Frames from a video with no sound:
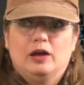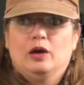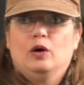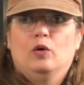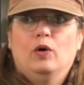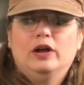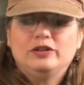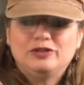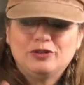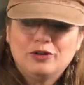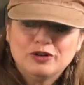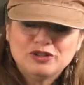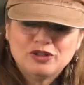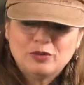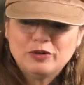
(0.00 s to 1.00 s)
What
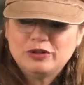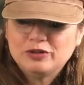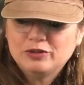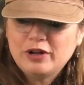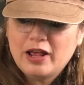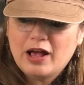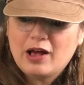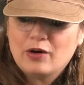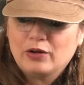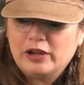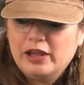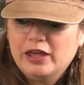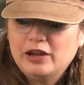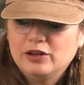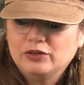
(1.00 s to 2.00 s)
door should we do now?
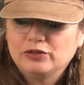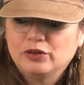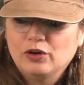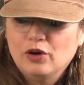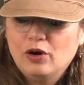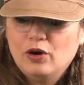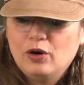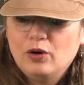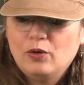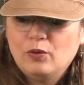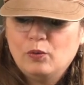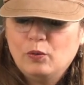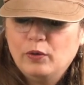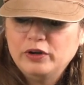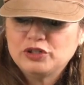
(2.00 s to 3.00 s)
Let us go,
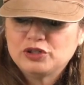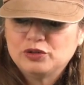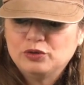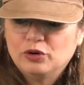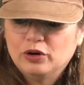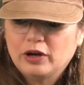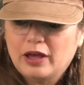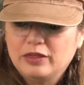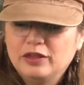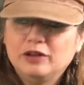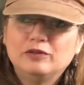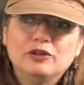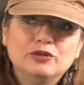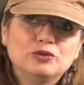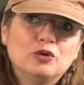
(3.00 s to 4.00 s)
which door? I
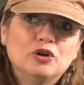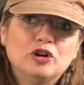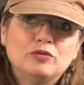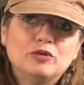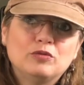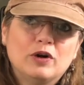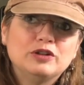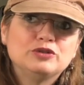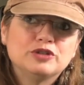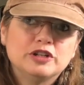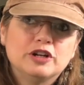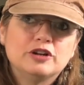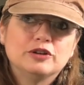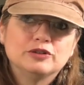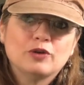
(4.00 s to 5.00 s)
think door number 1
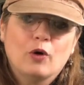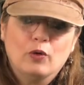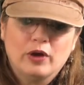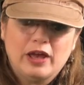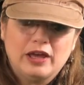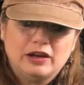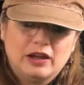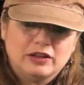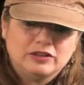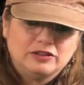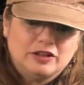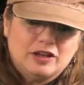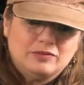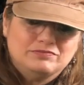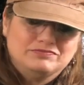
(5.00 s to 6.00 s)
treated us okay
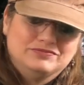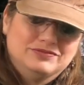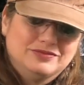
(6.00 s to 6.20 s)
last time.